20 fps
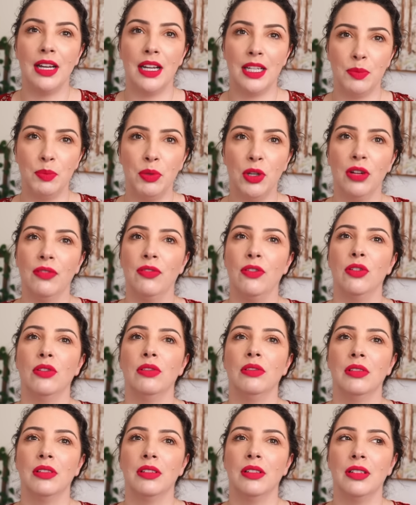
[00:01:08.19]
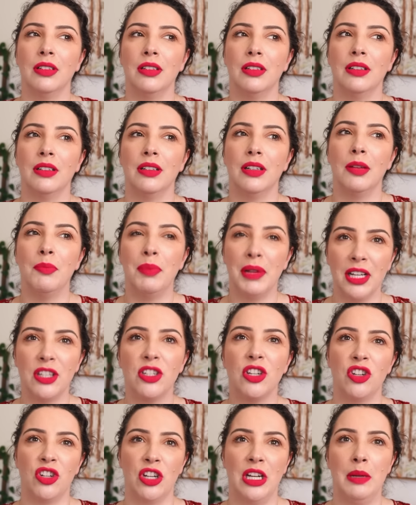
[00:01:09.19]
It's beautiful, but
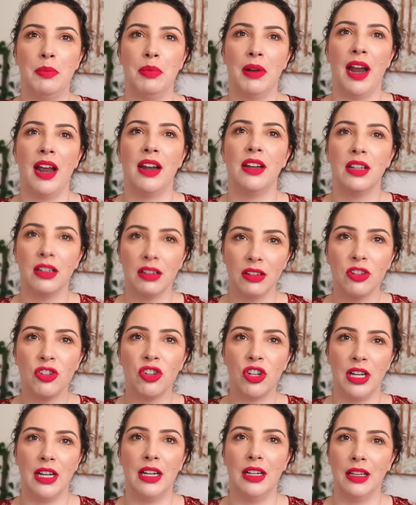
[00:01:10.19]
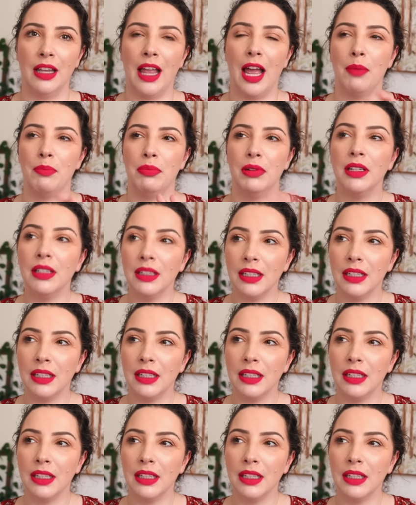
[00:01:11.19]
it's a shitty brand, shitty collab.